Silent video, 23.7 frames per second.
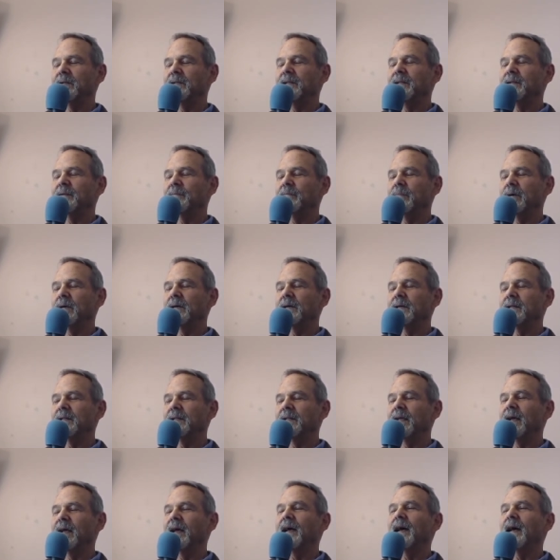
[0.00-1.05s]
But
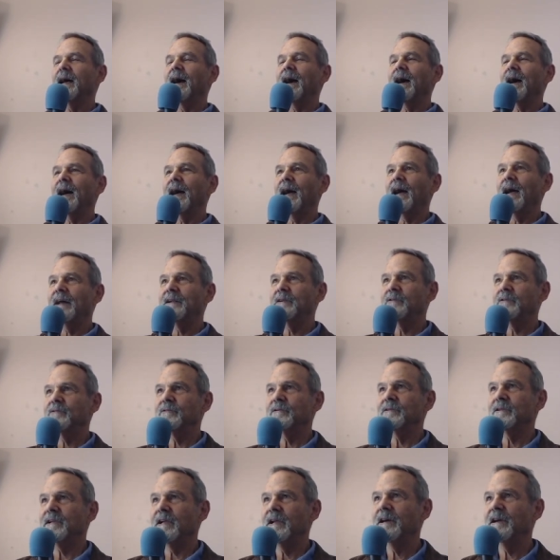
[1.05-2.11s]
I don't
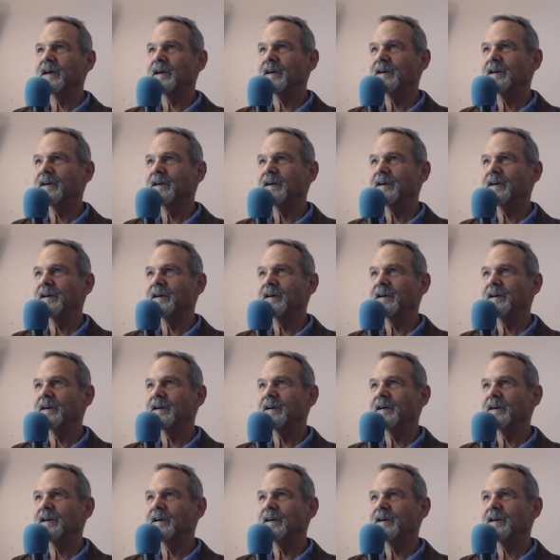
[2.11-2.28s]
care.